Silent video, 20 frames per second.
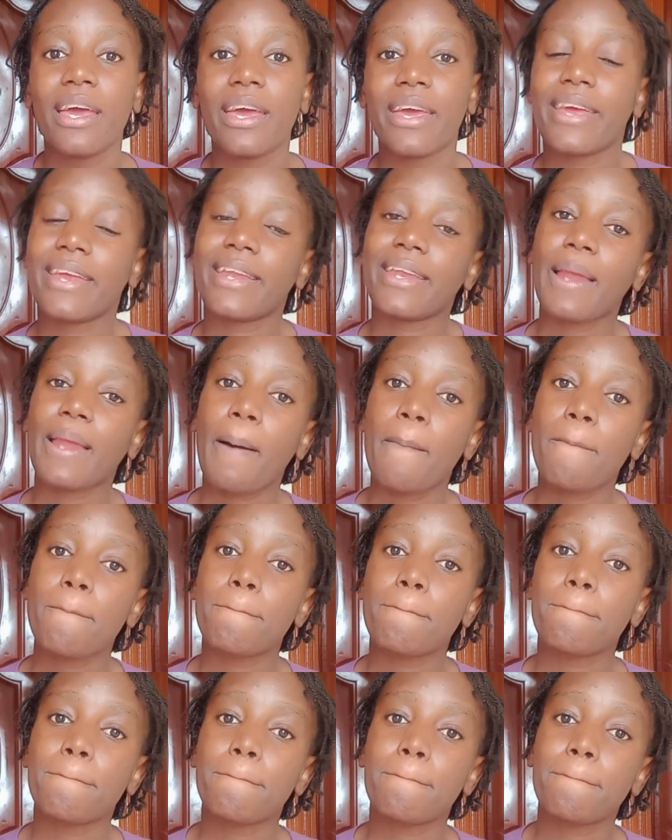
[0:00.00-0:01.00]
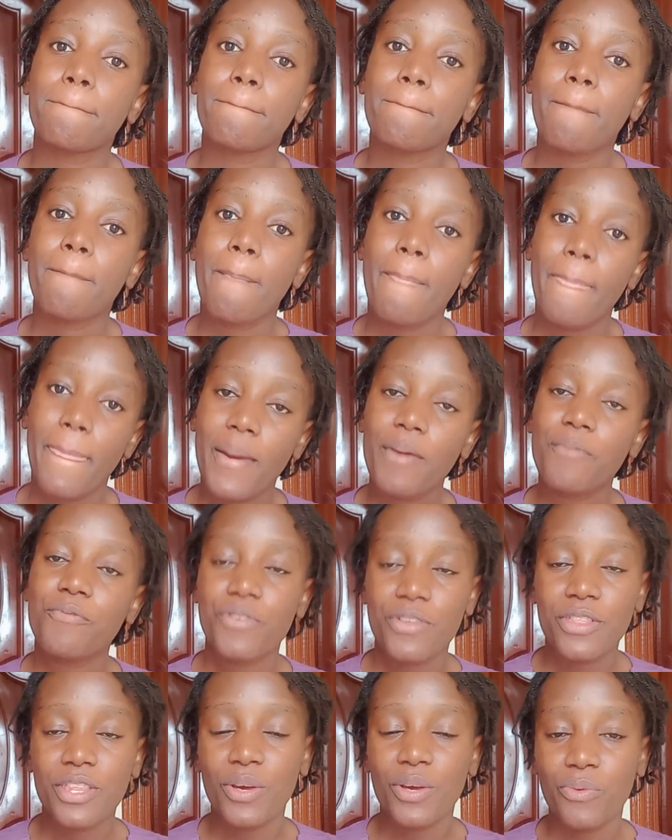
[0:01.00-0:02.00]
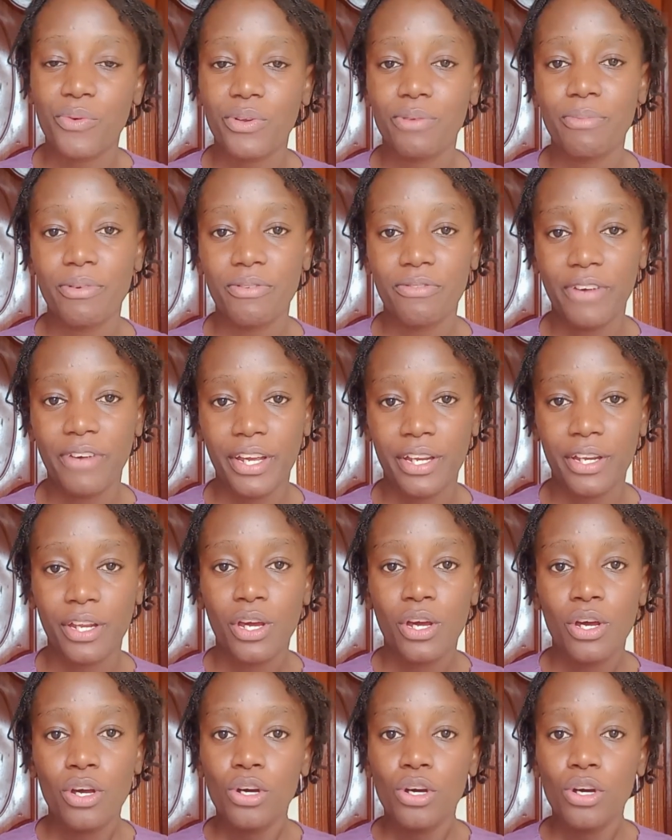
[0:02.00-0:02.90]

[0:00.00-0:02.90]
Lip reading: and everything will be fine.